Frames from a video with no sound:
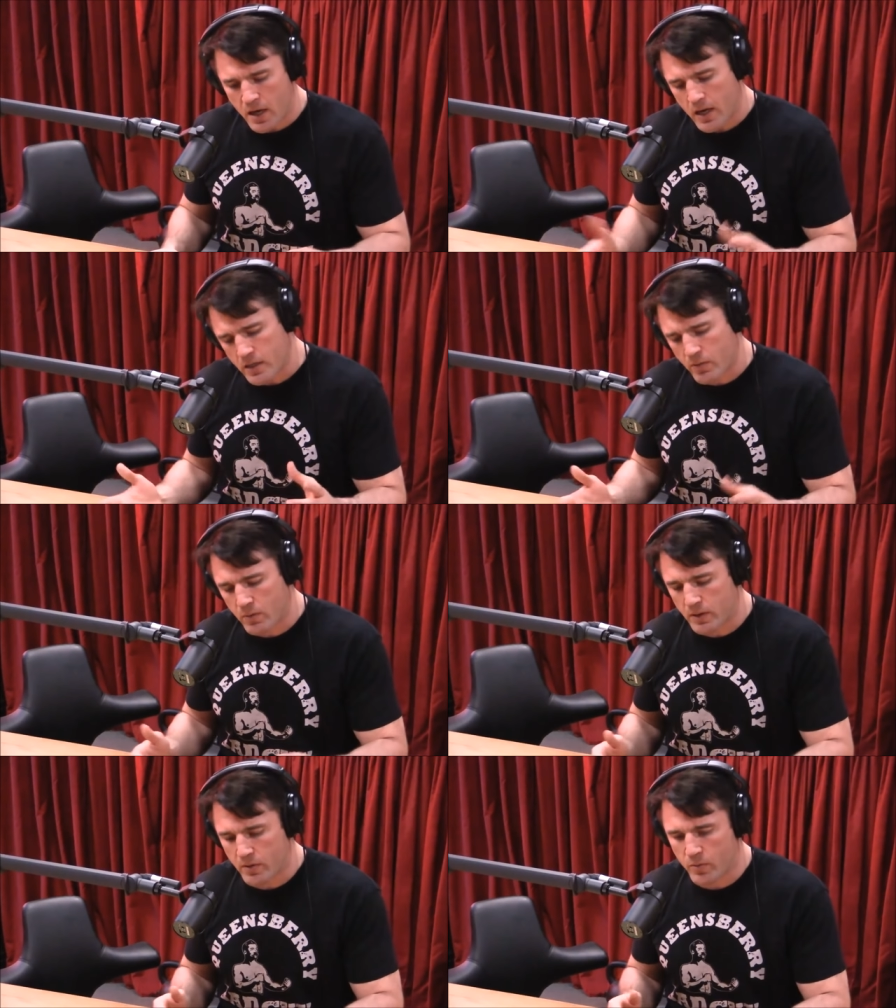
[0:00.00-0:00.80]
And I said,
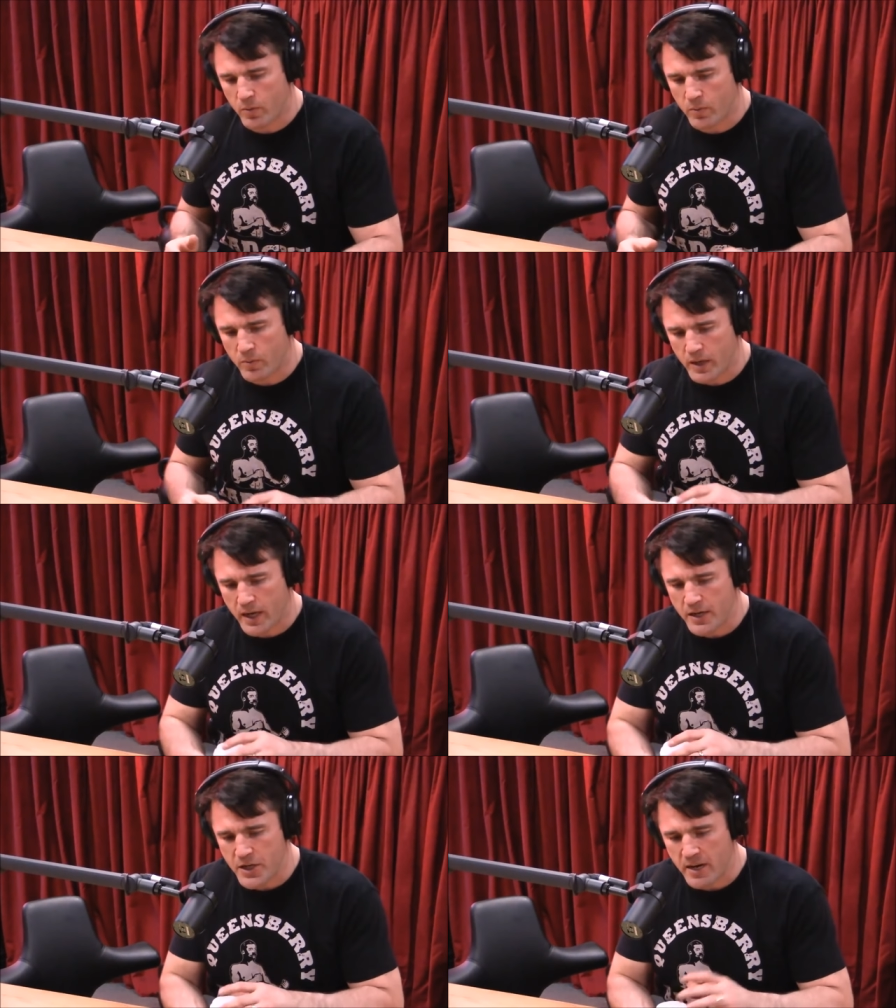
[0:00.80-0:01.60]
well, what
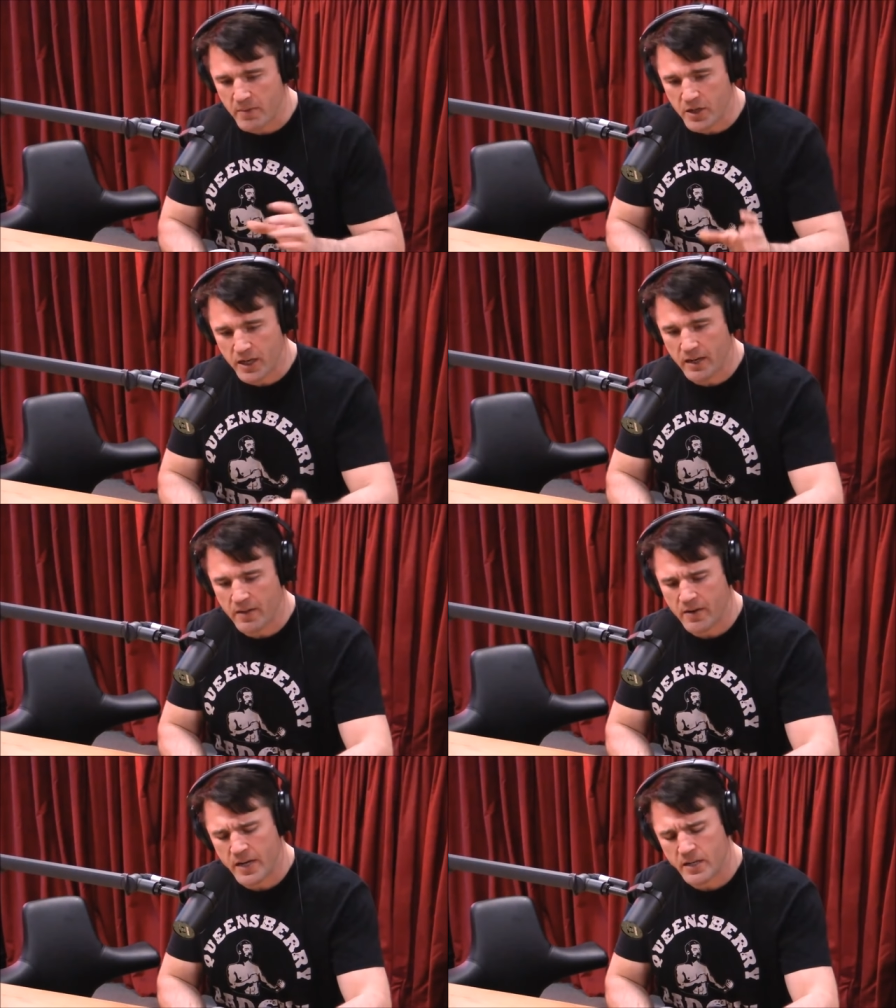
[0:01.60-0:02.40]
kind of jam did you get
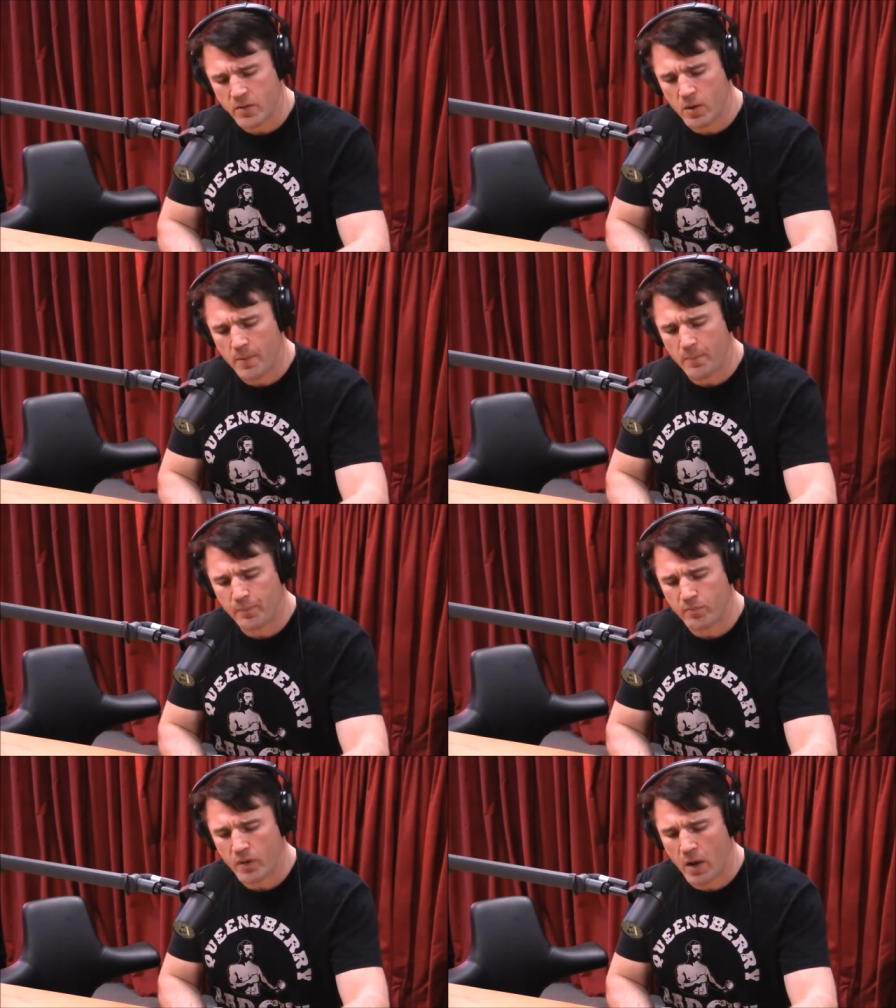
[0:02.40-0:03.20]
in there? And he said, well,
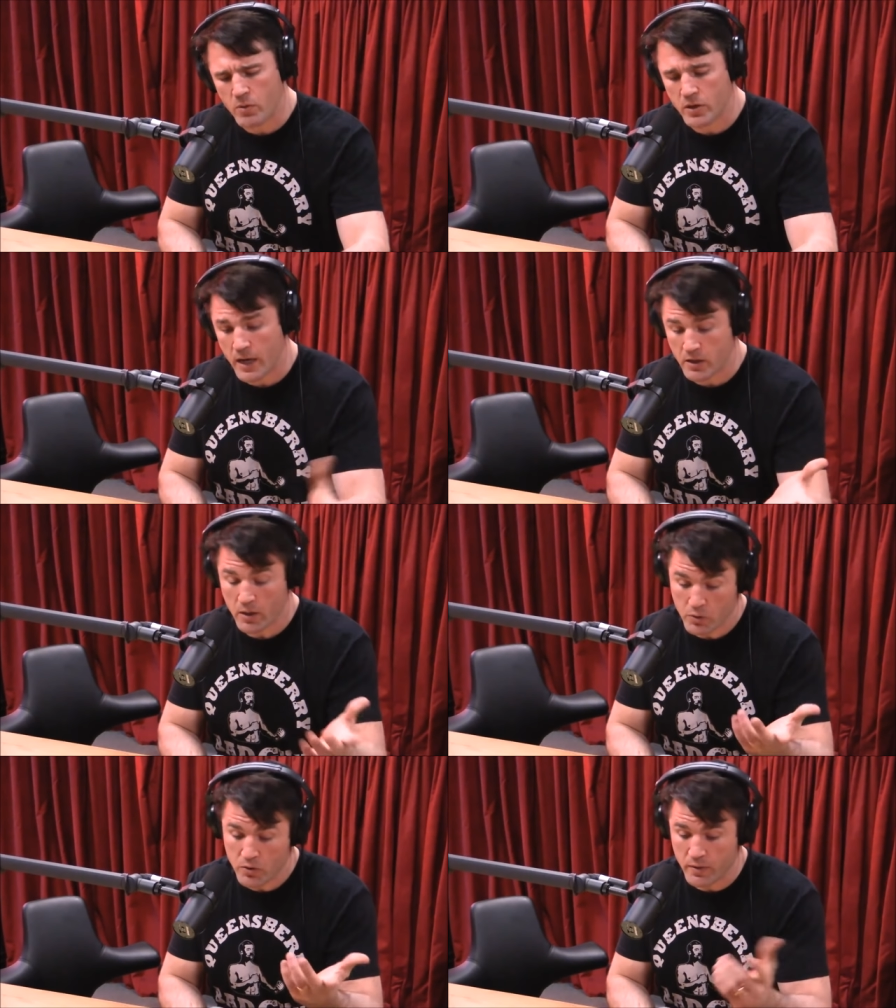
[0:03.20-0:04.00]
I was
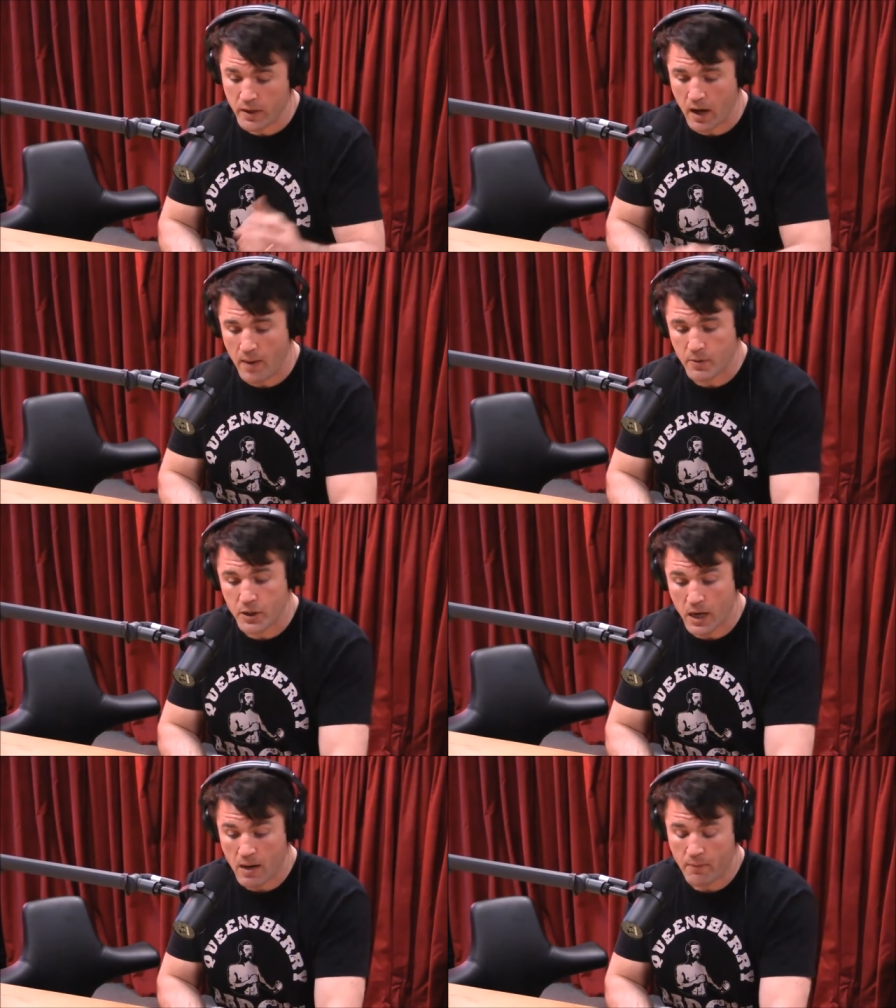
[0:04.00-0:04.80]
actually I was doing the cops'
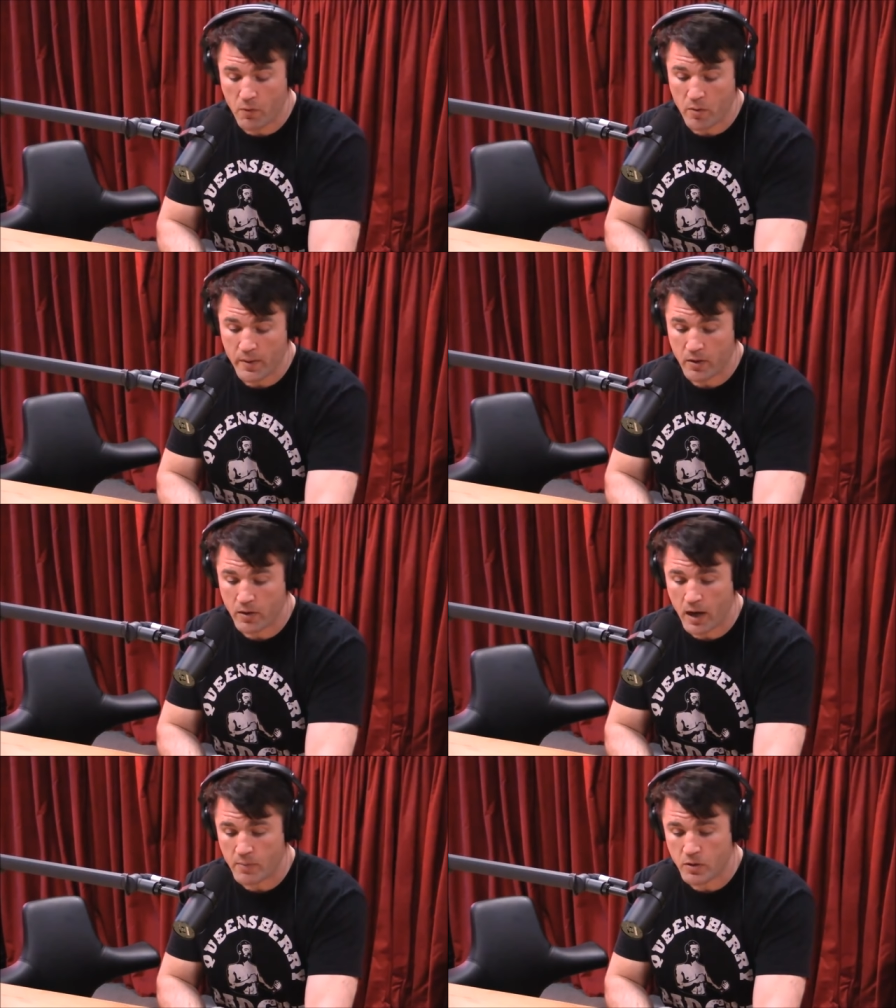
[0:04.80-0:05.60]
job for him. You know,
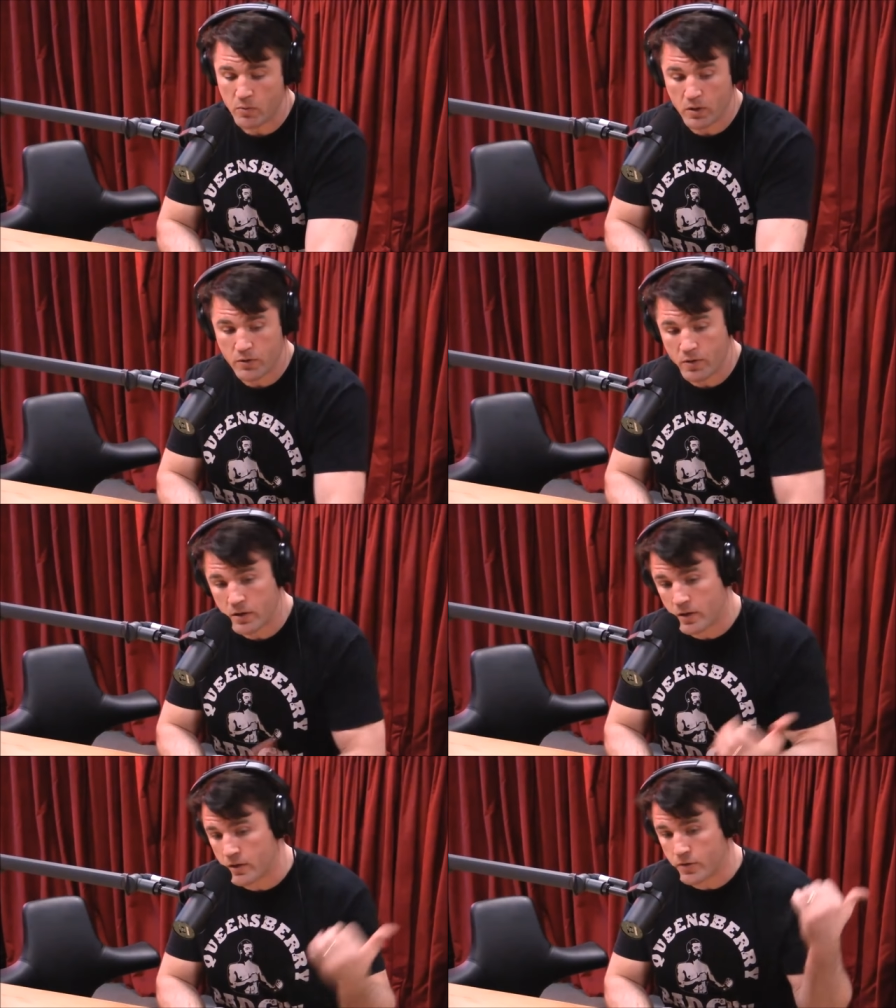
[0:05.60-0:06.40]
the cops don't want
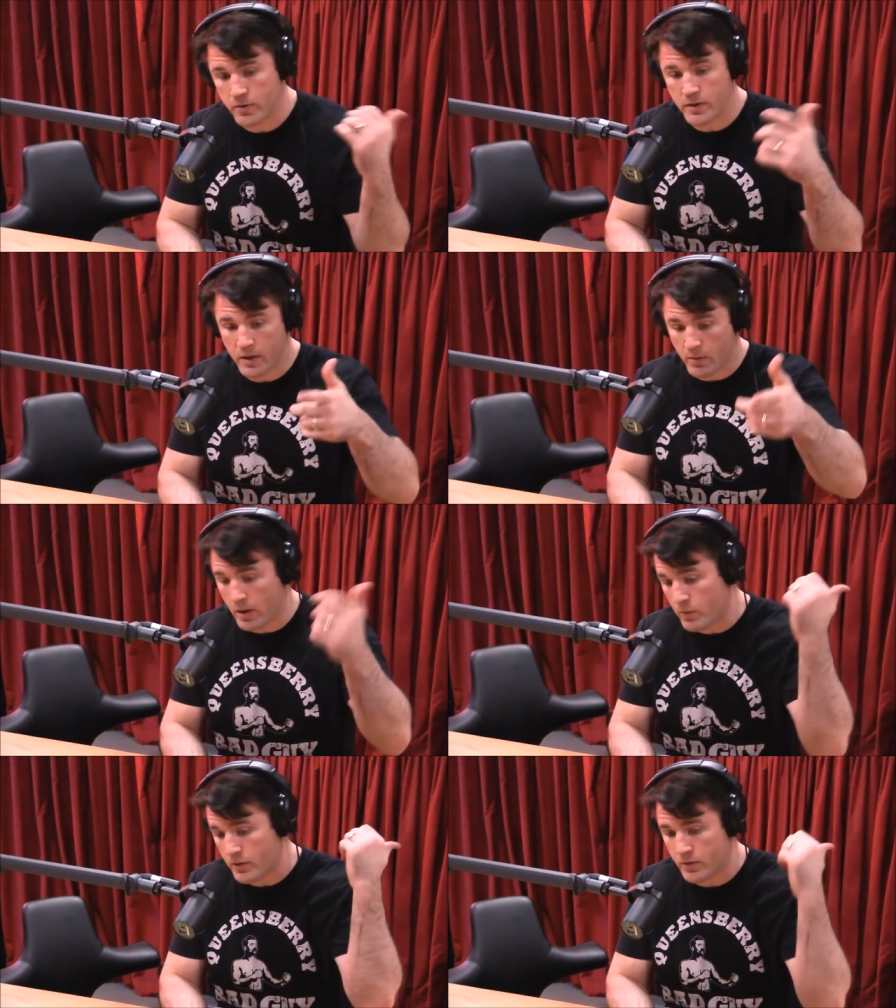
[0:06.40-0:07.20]
drugs on the streets. I,
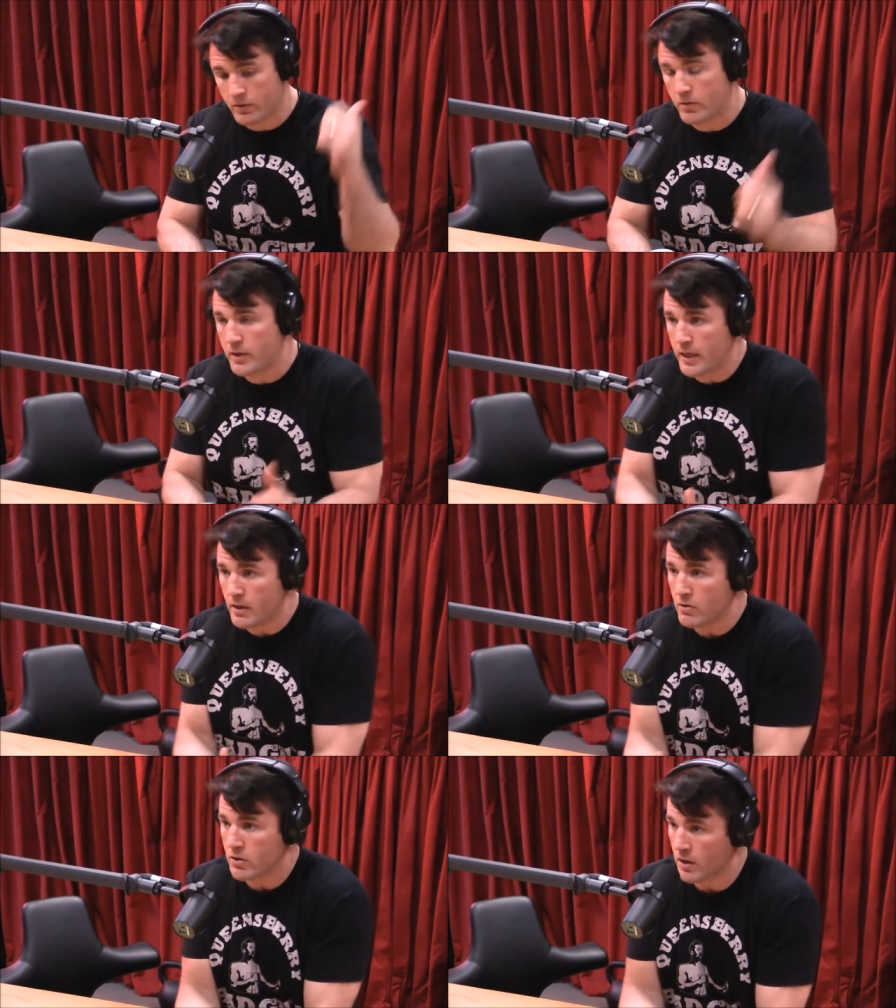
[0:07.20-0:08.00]
I went and took two
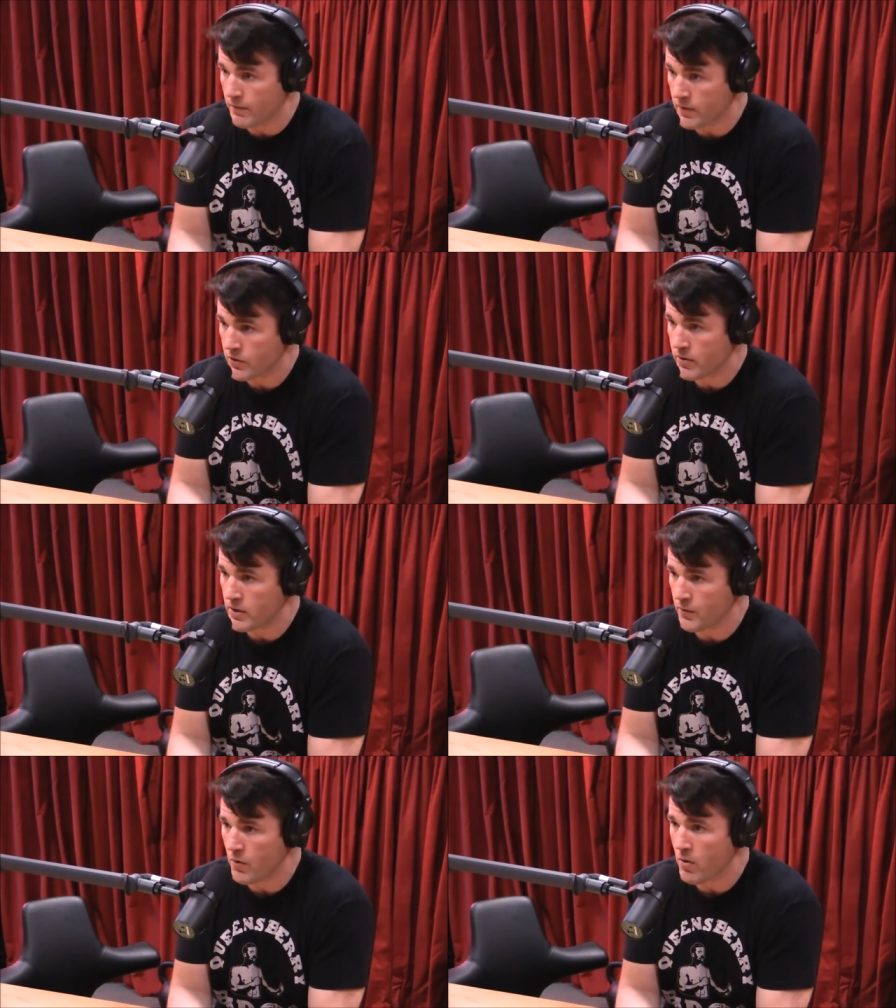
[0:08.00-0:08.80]
kilos off the
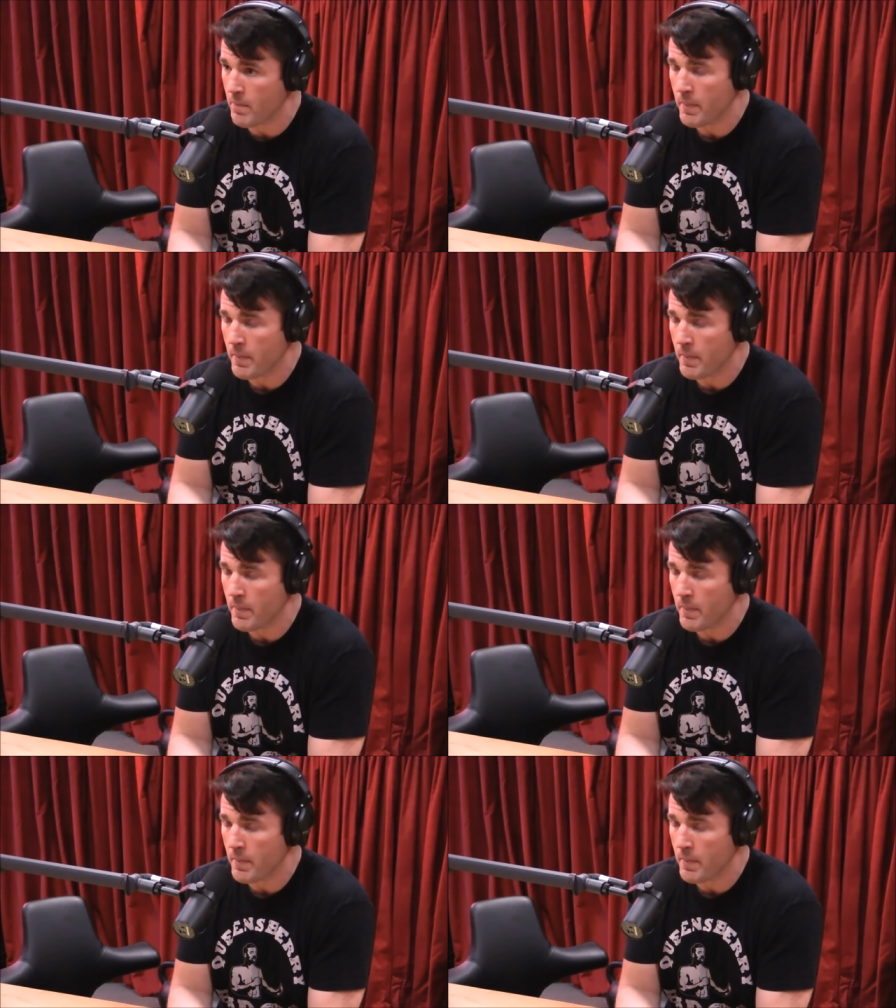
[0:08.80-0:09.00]
streets for him.